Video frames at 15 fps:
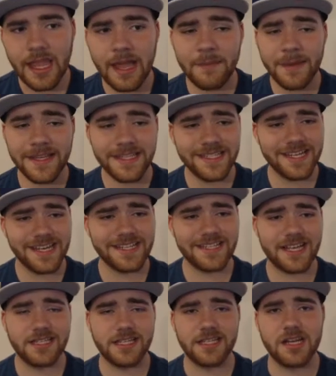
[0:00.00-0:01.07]
I meant to change
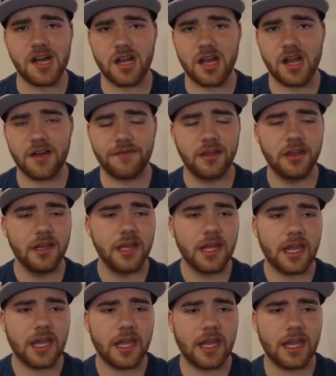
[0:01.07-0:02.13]
that to Knockoff,
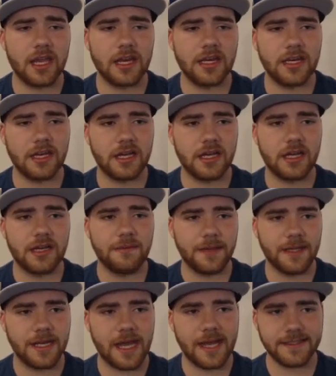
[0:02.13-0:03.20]
and
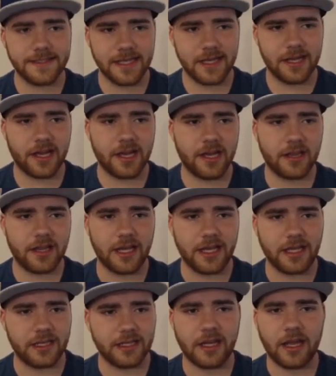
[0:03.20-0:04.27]
in hindsight, like,